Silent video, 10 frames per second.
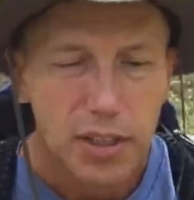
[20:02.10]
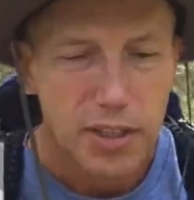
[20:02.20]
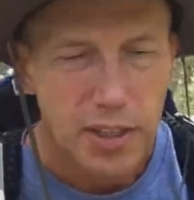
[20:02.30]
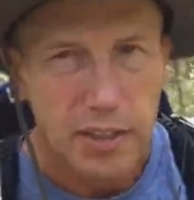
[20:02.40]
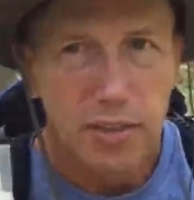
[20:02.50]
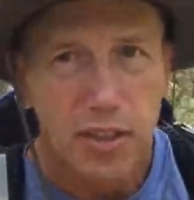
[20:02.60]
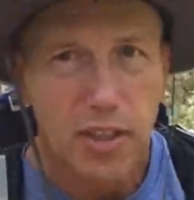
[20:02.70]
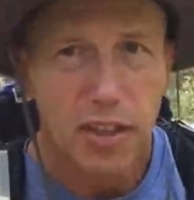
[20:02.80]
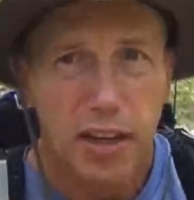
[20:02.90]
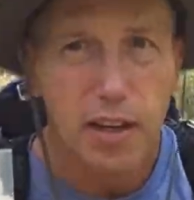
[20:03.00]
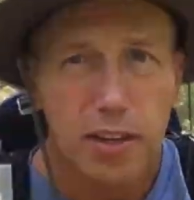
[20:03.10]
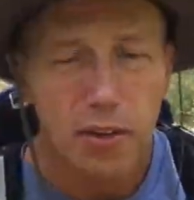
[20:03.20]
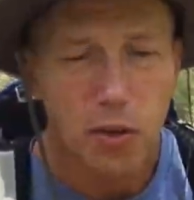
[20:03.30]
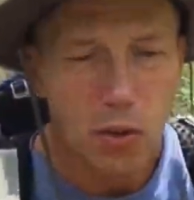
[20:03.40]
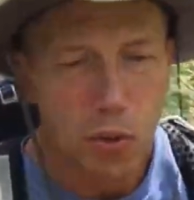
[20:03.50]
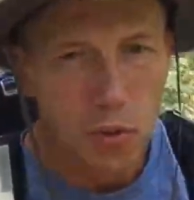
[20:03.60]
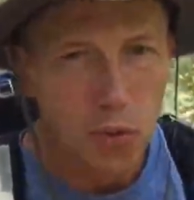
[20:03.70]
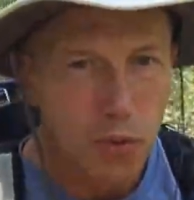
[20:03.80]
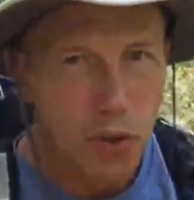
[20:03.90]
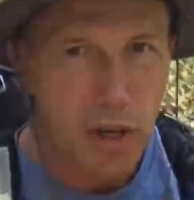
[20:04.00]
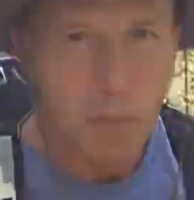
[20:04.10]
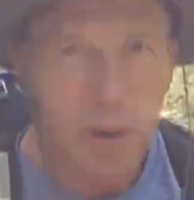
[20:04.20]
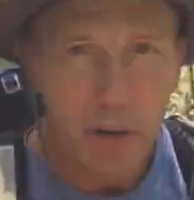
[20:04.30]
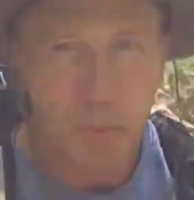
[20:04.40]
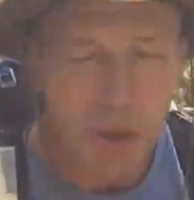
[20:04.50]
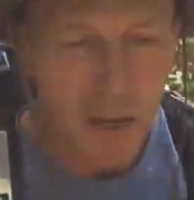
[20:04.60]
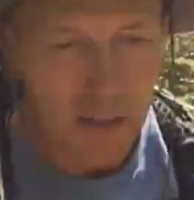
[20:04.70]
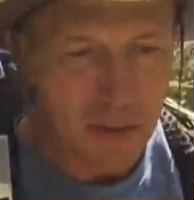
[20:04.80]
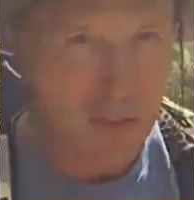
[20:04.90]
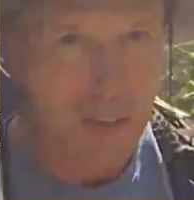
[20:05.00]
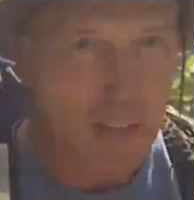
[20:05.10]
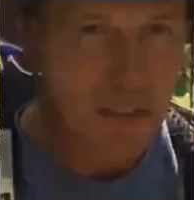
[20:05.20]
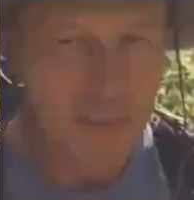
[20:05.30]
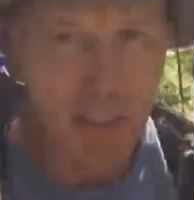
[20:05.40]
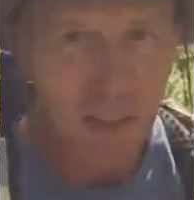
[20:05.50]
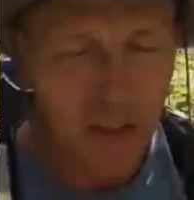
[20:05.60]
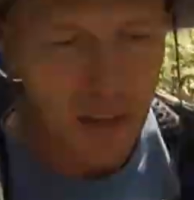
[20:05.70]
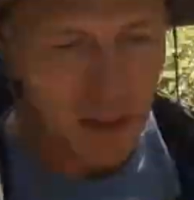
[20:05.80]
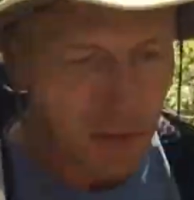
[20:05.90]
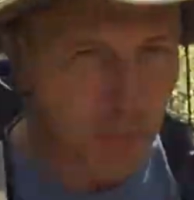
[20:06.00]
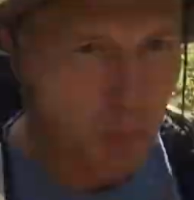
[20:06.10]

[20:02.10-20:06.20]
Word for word: you get to see a lot of the old cranberry bogs. You get to see a lot of